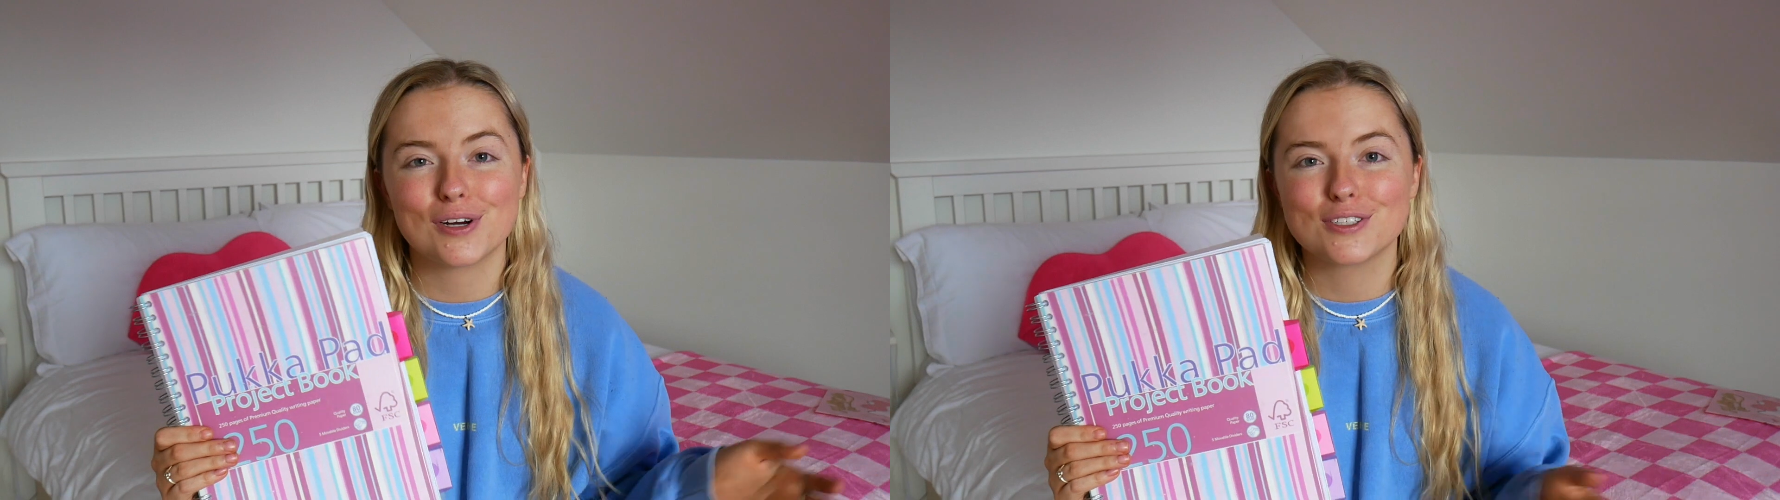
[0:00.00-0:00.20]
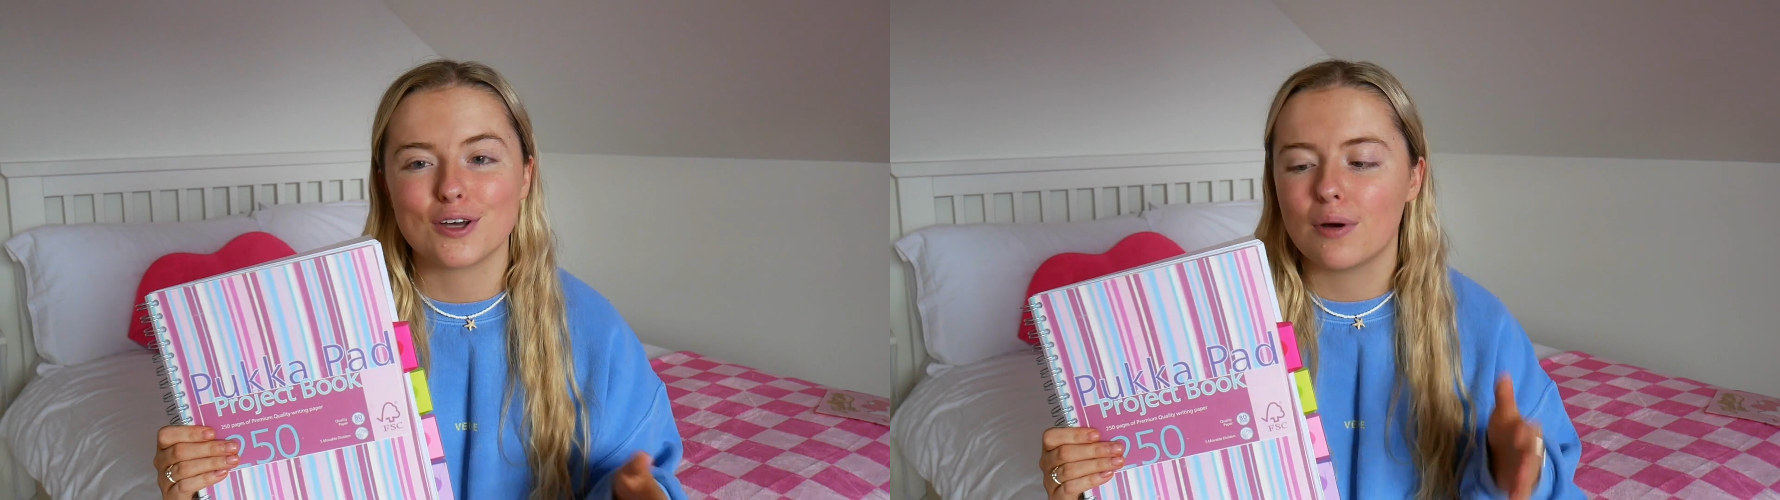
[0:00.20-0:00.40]

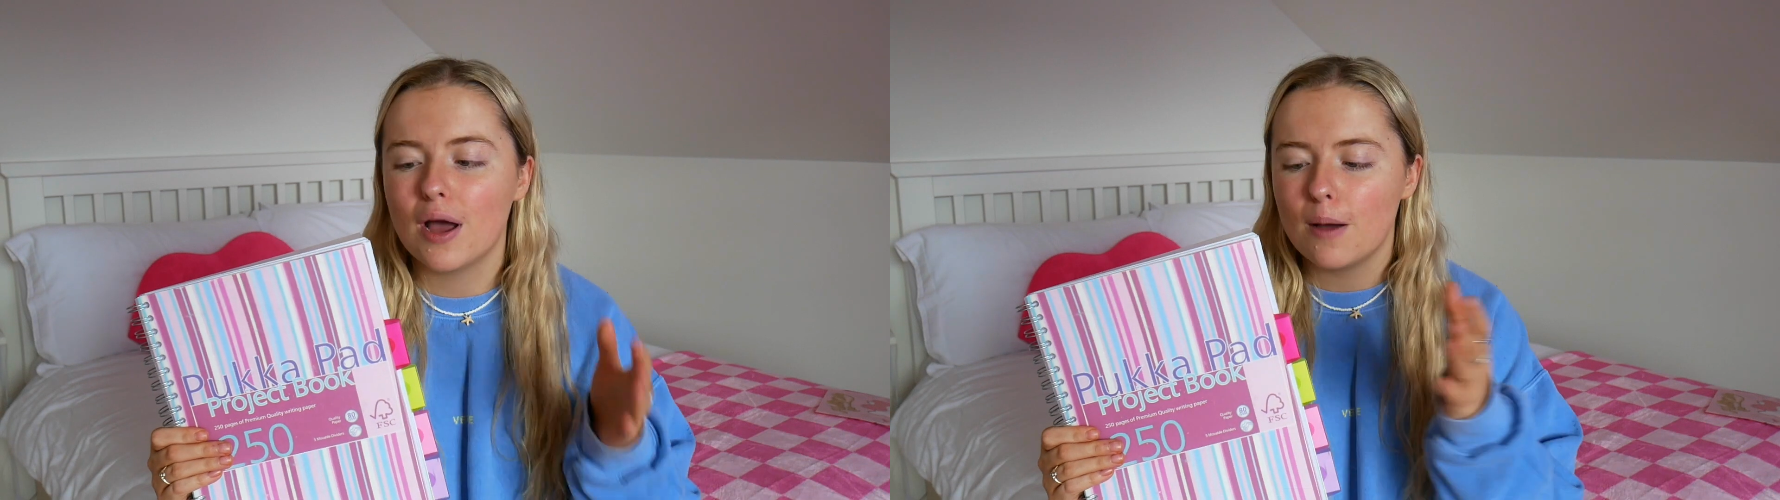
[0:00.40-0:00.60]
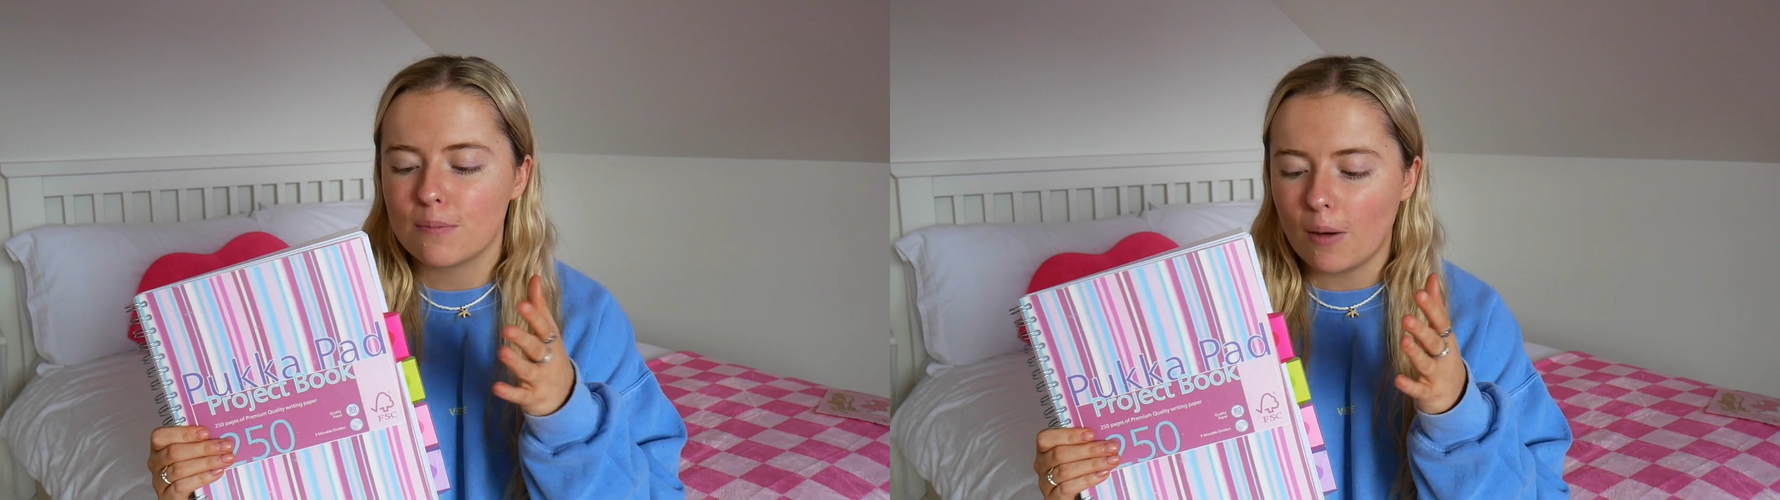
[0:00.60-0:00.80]
so
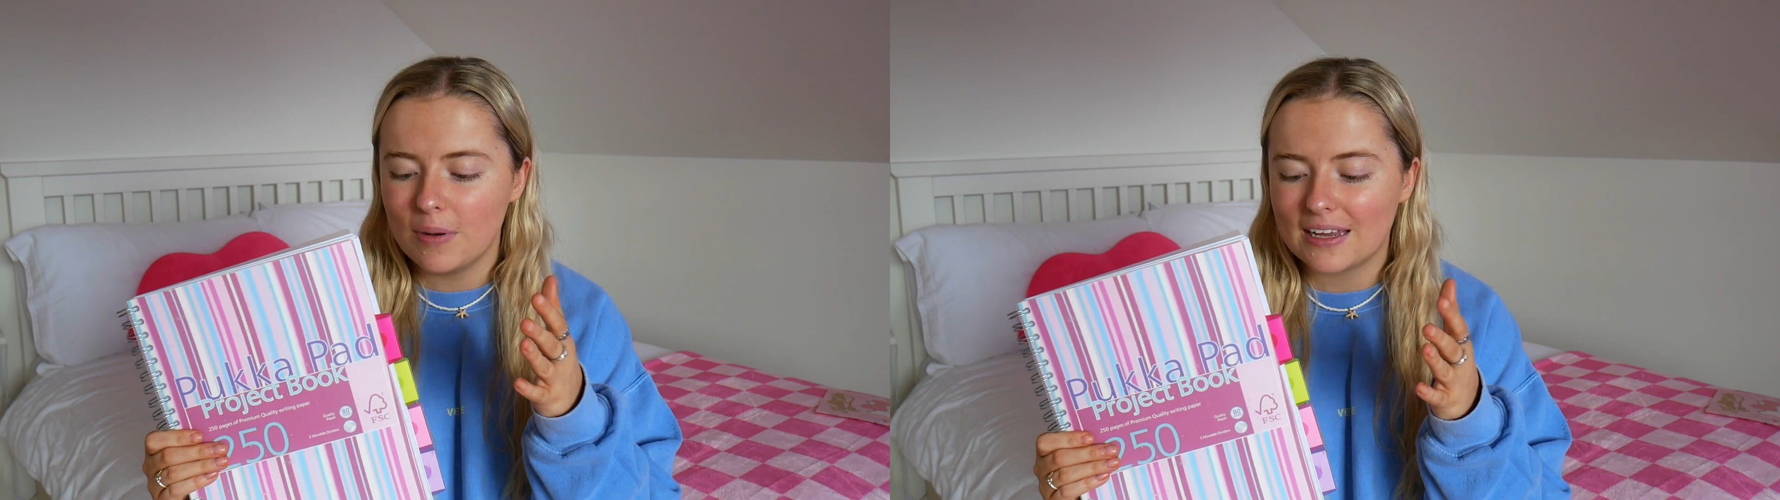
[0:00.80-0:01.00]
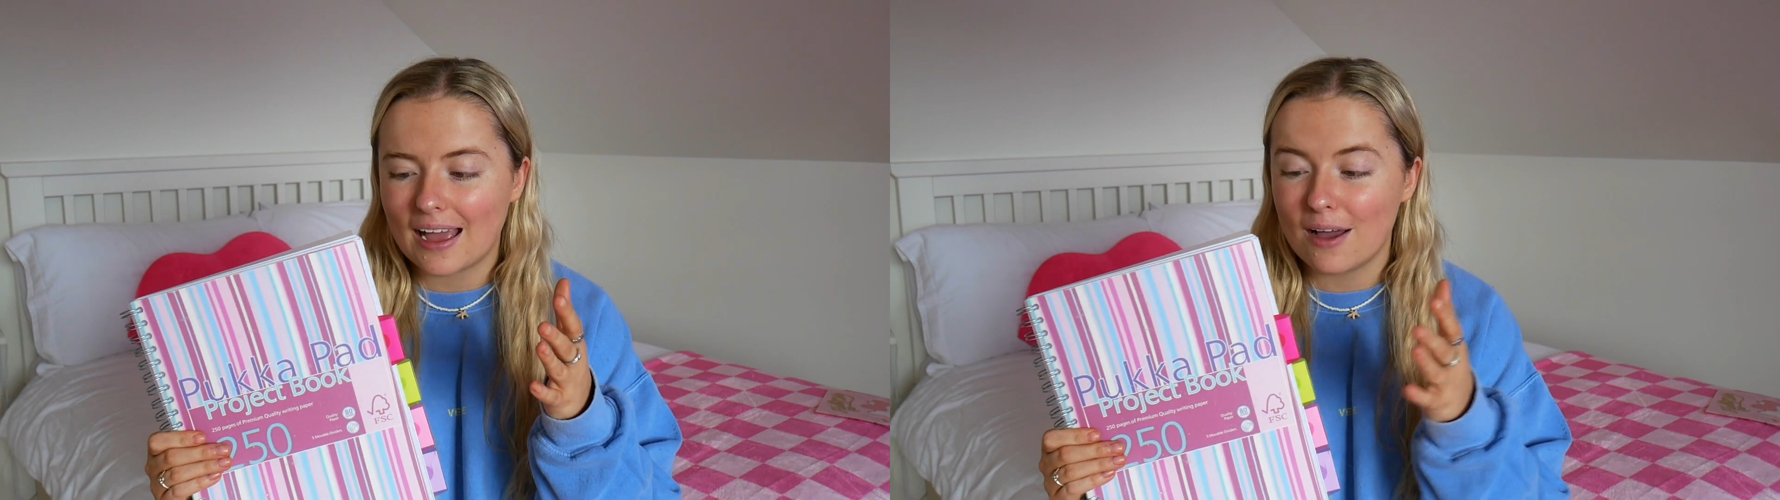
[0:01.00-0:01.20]
probably
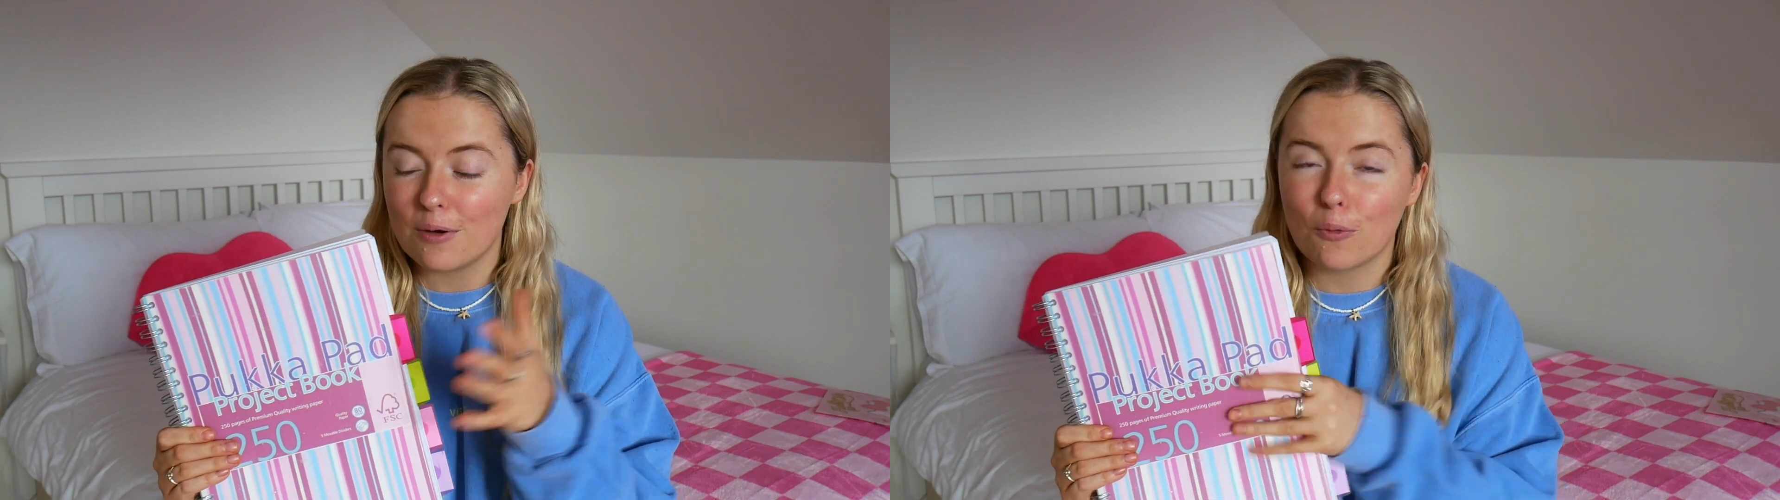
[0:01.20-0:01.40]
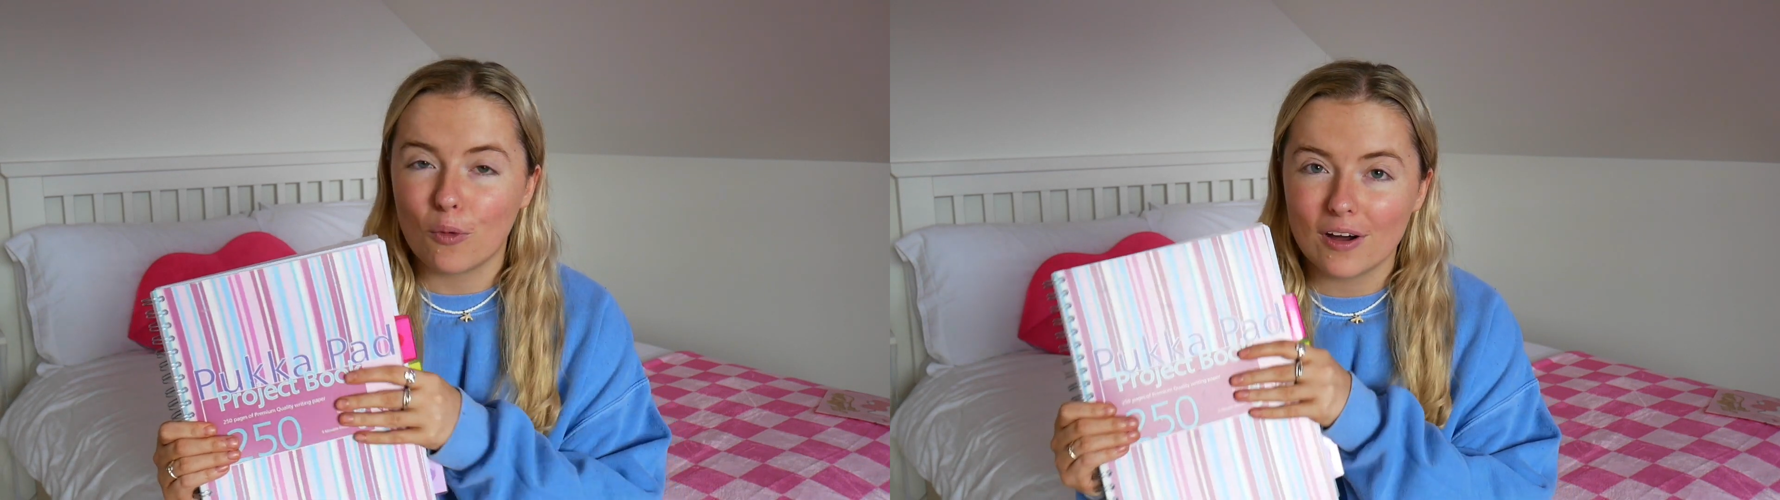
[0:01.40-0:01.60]
get
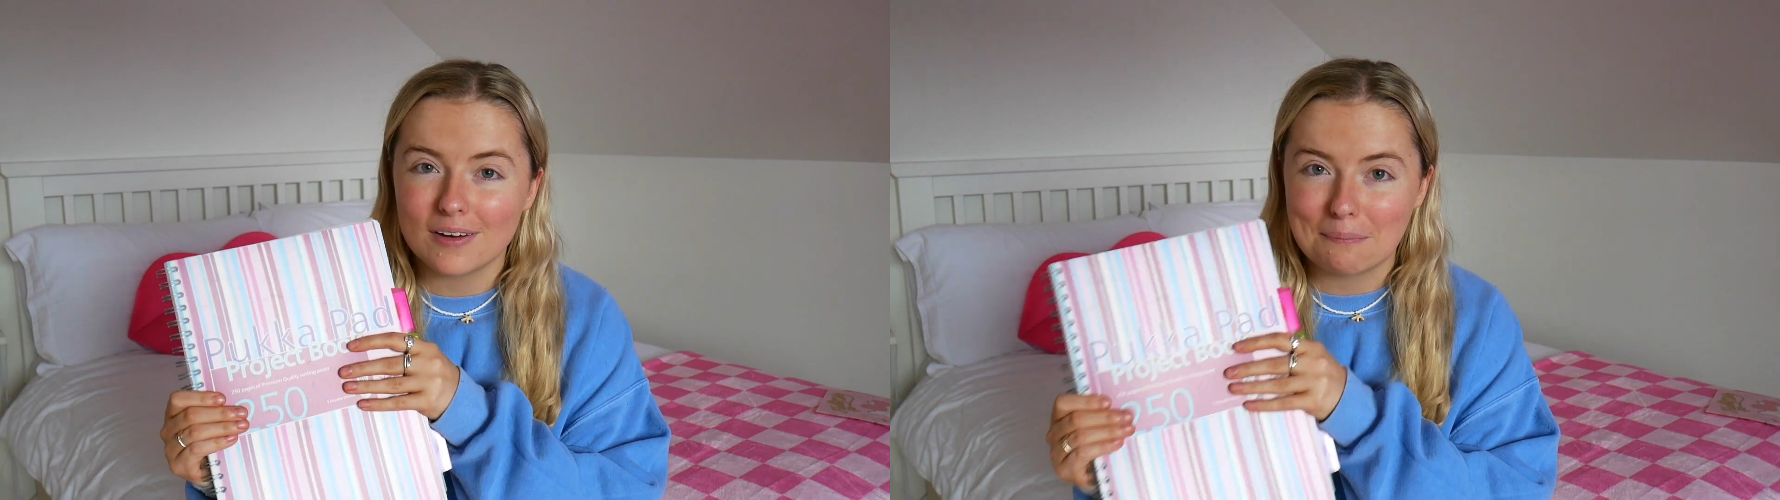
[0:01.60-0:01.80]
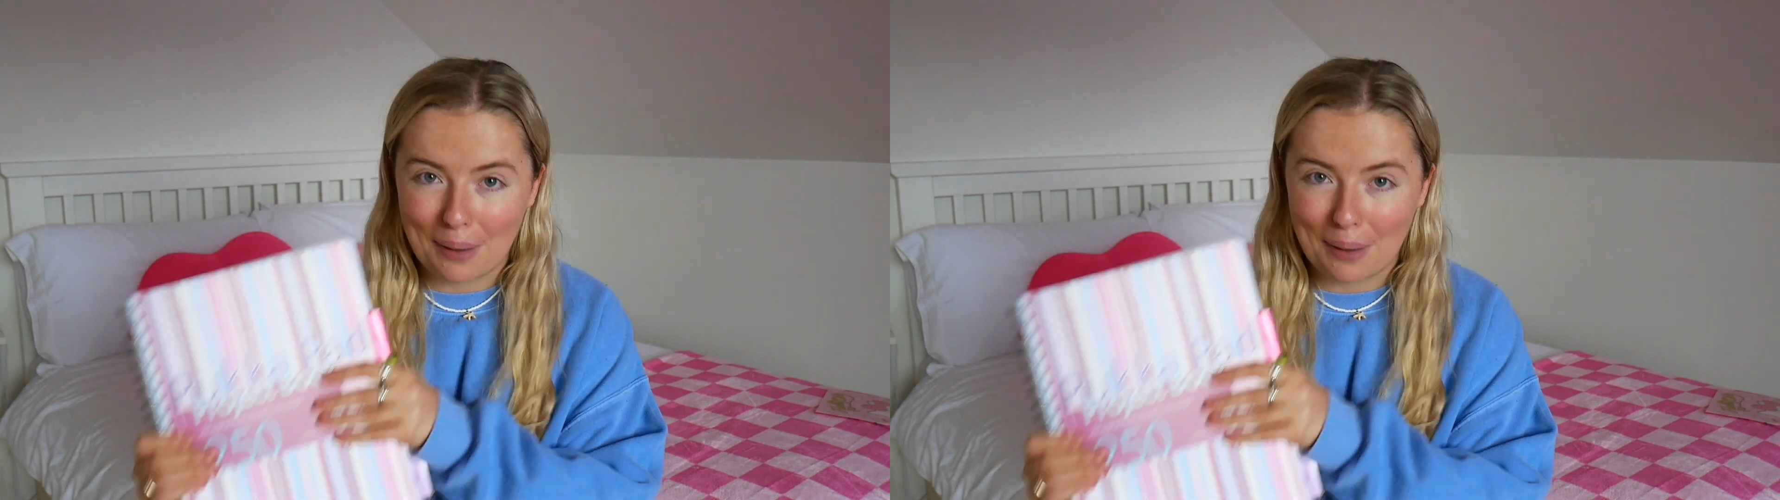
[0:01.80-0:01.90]
one